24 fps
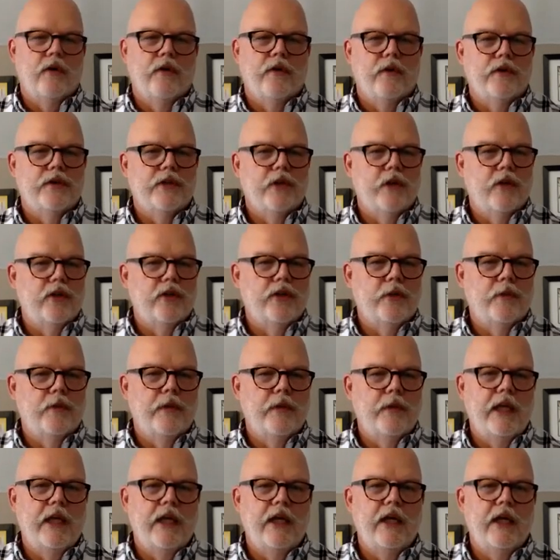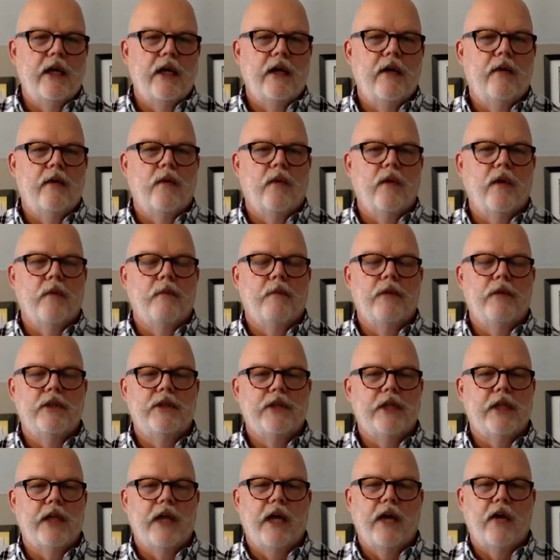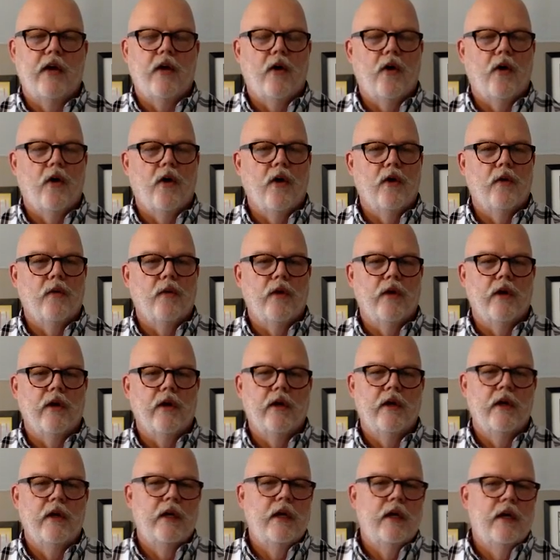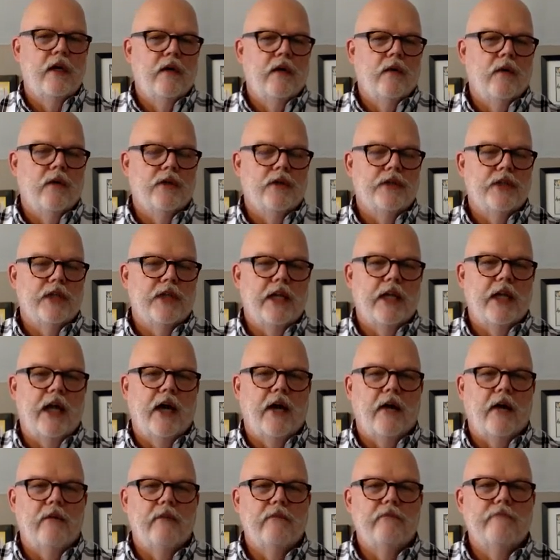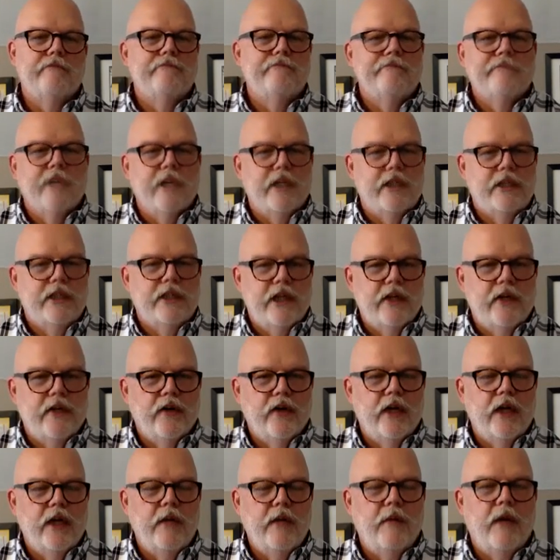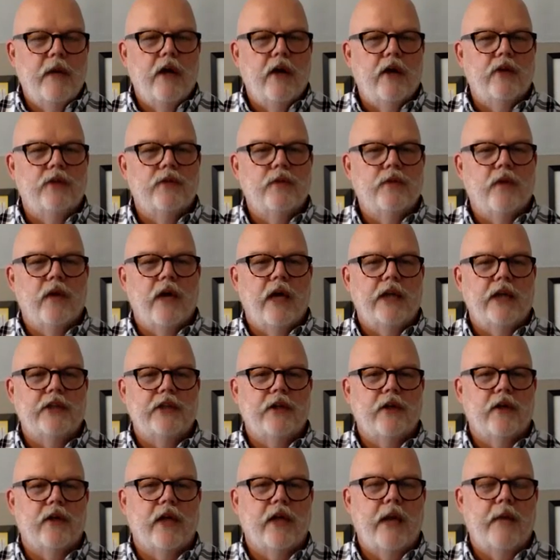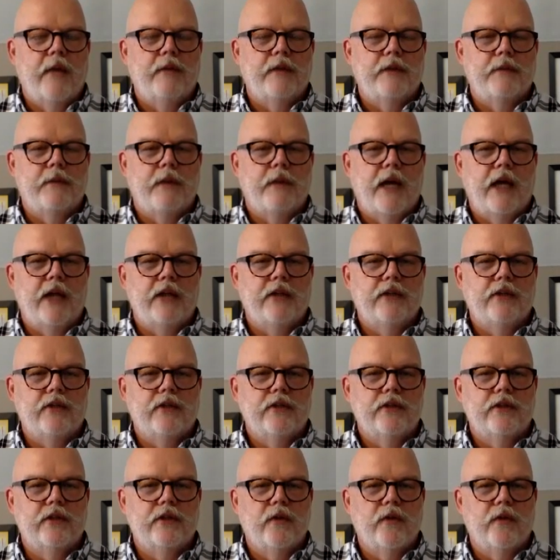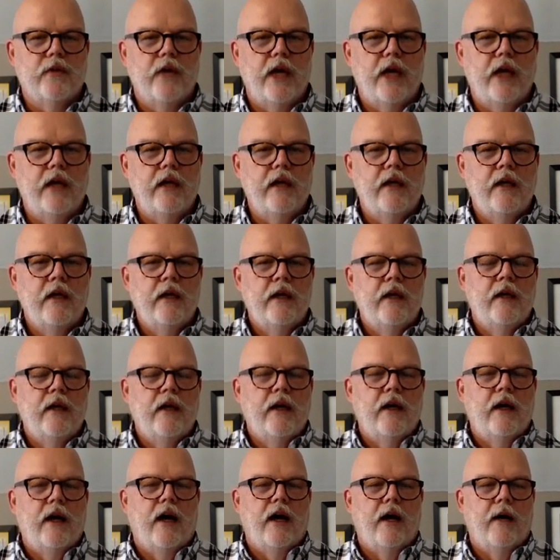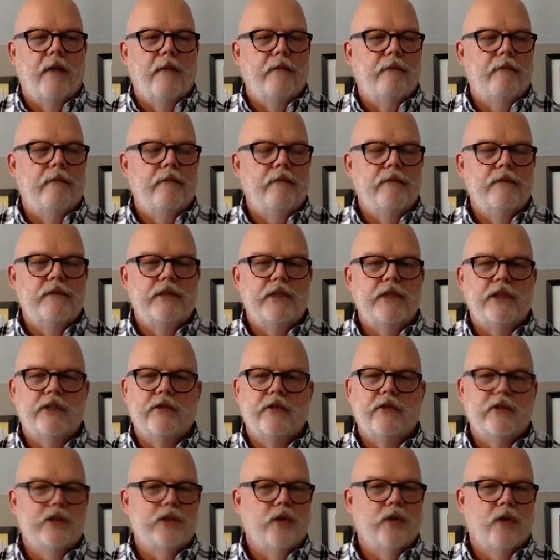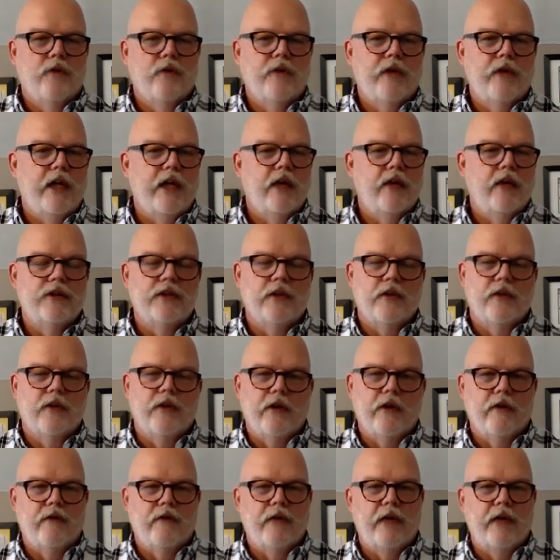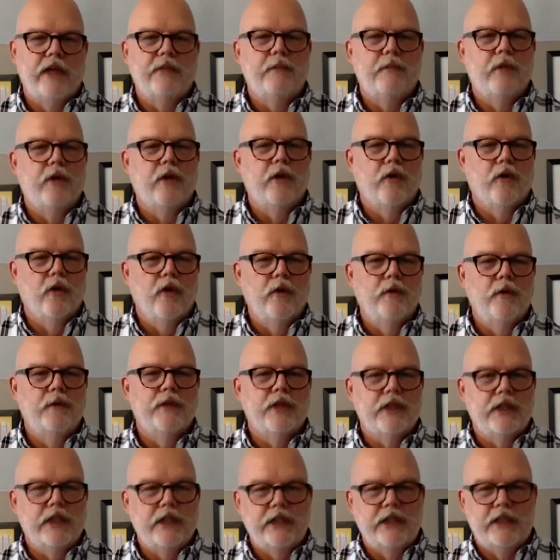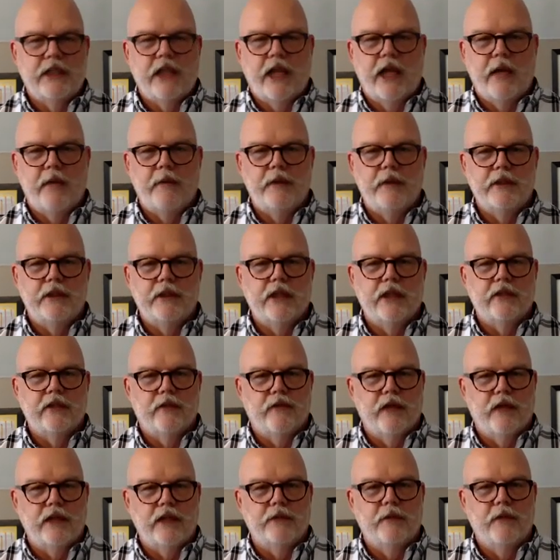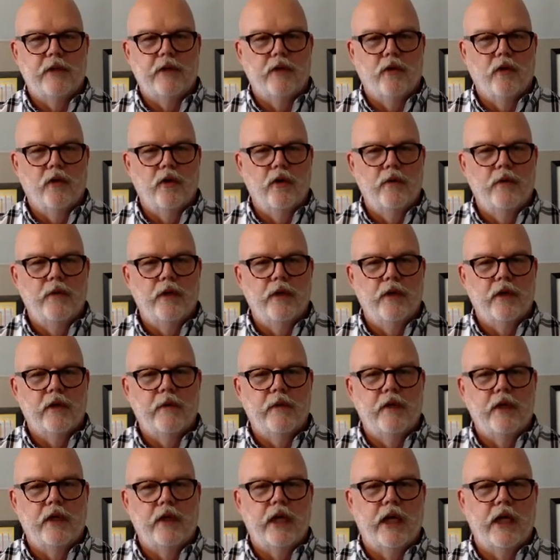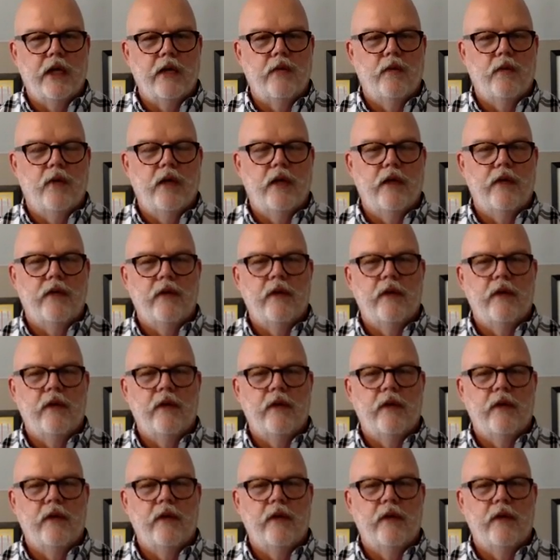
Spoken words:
We'll do it through social media. We're pushing that hard. We're sending out attender emails. We're asked our campus pastors to create just short videos on their Facebook groups, because each campus has a Facebook group they're communicating with.